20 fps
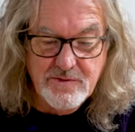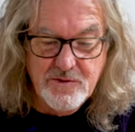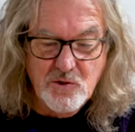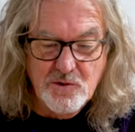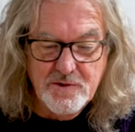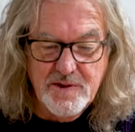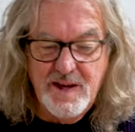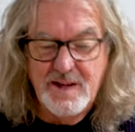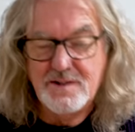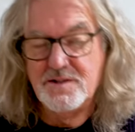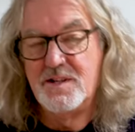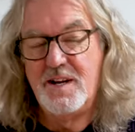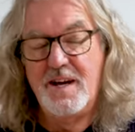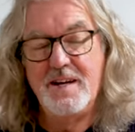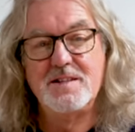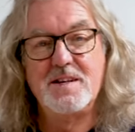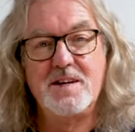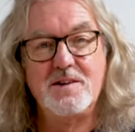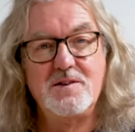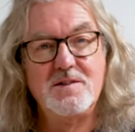
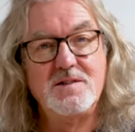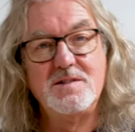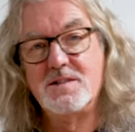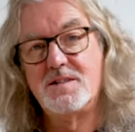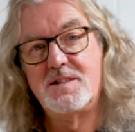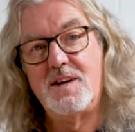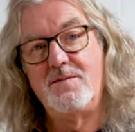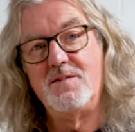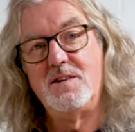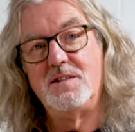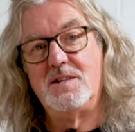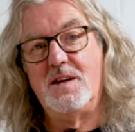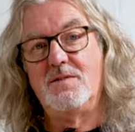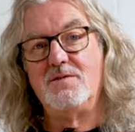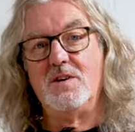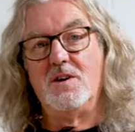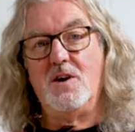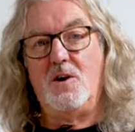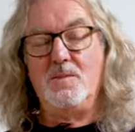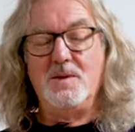
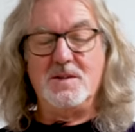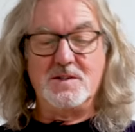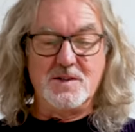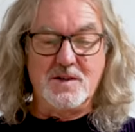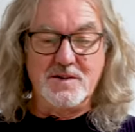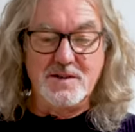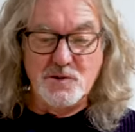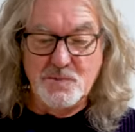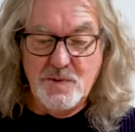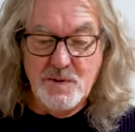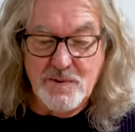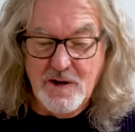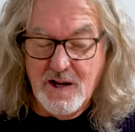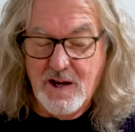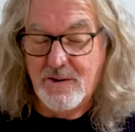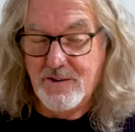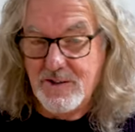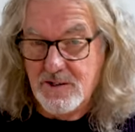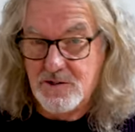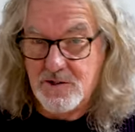4,877 comments on this. People
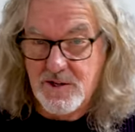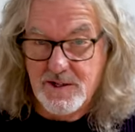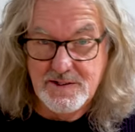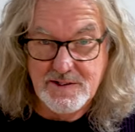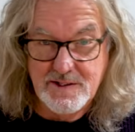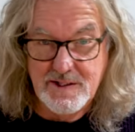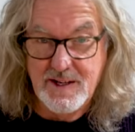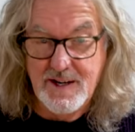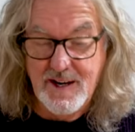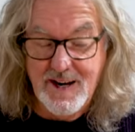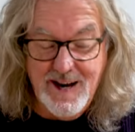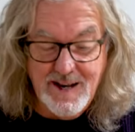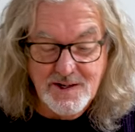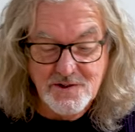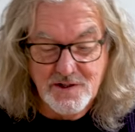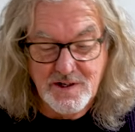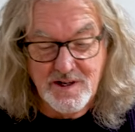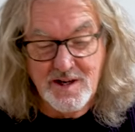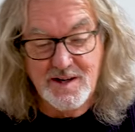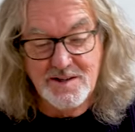are interested in
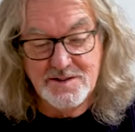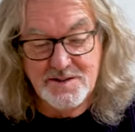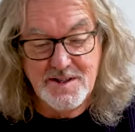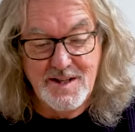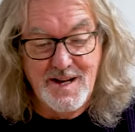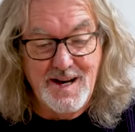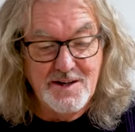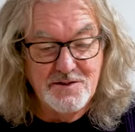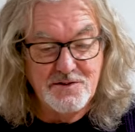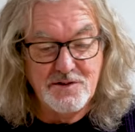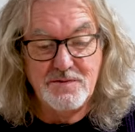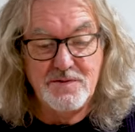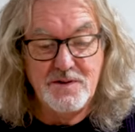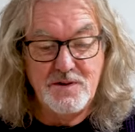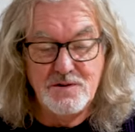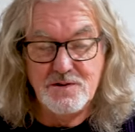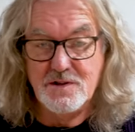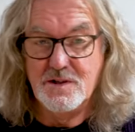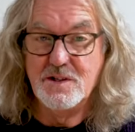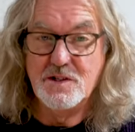electric cars and the electric
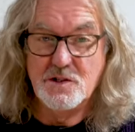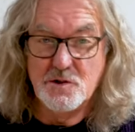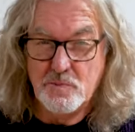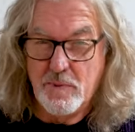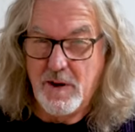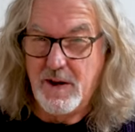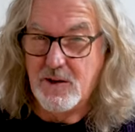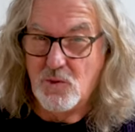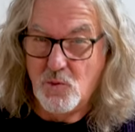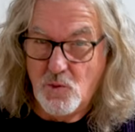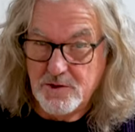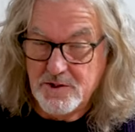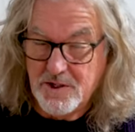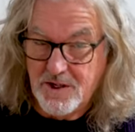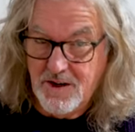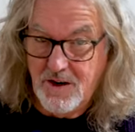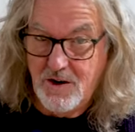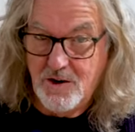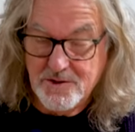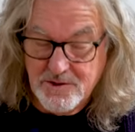future, despite what a
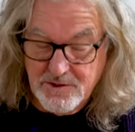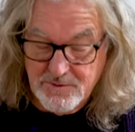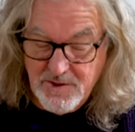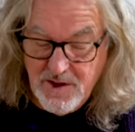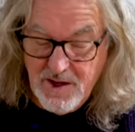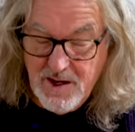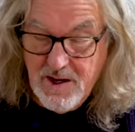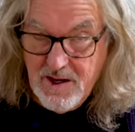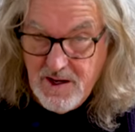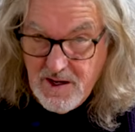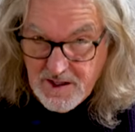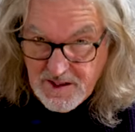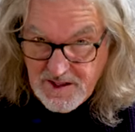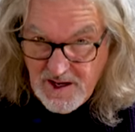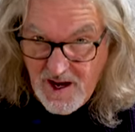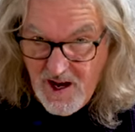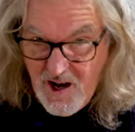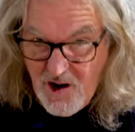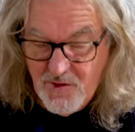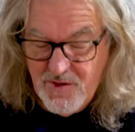lot of
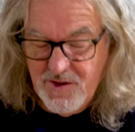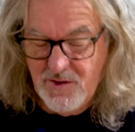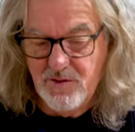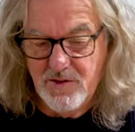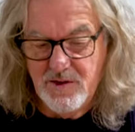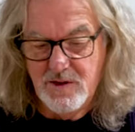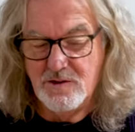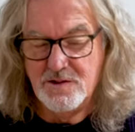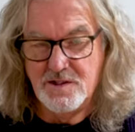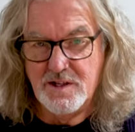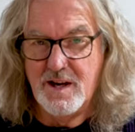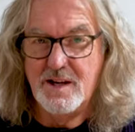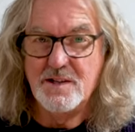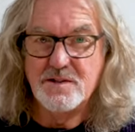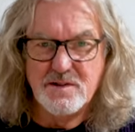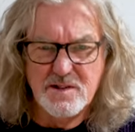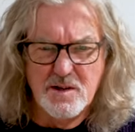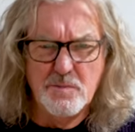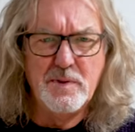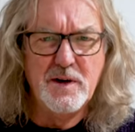car
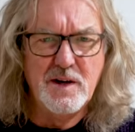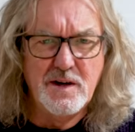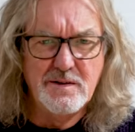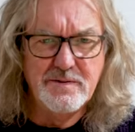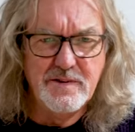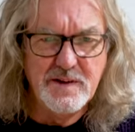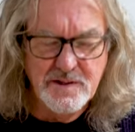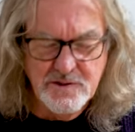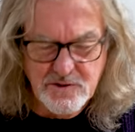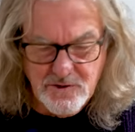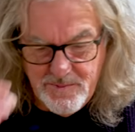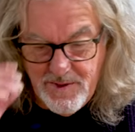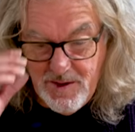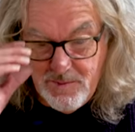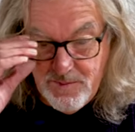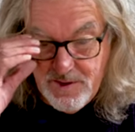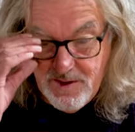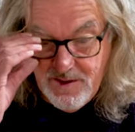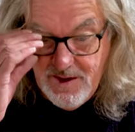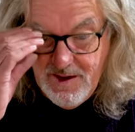enthusiasts, the perverts,
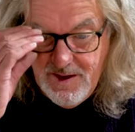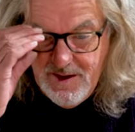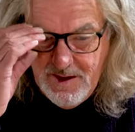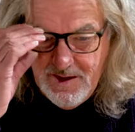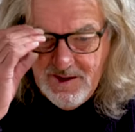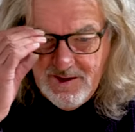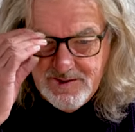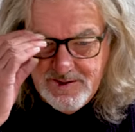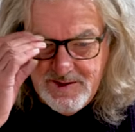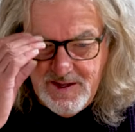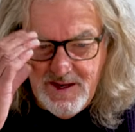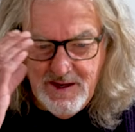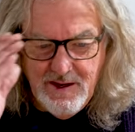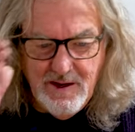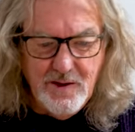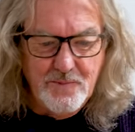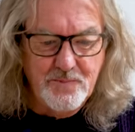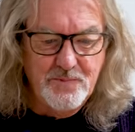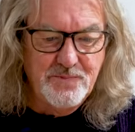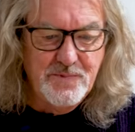remember,
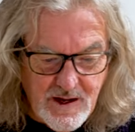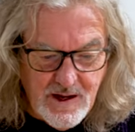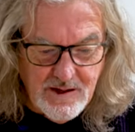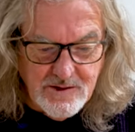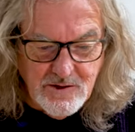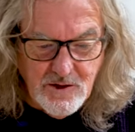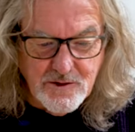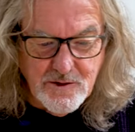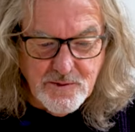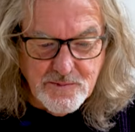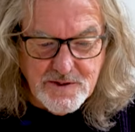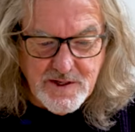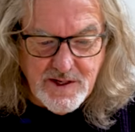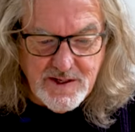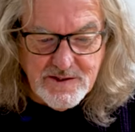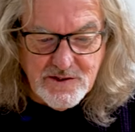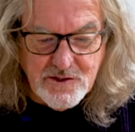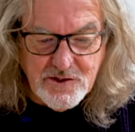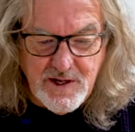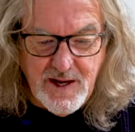think. Joachim
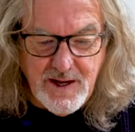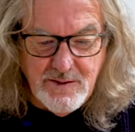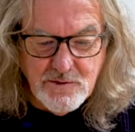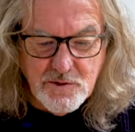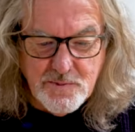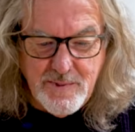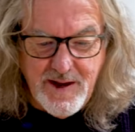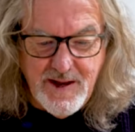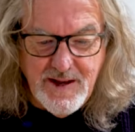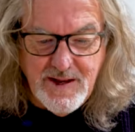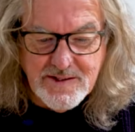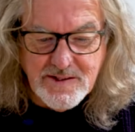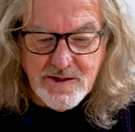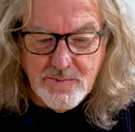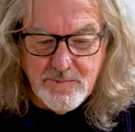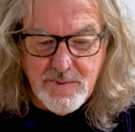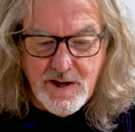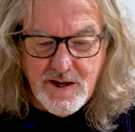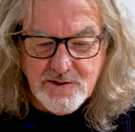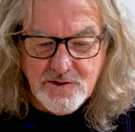says, James May is a
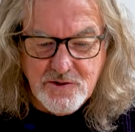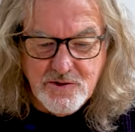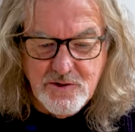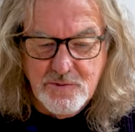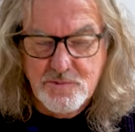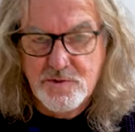master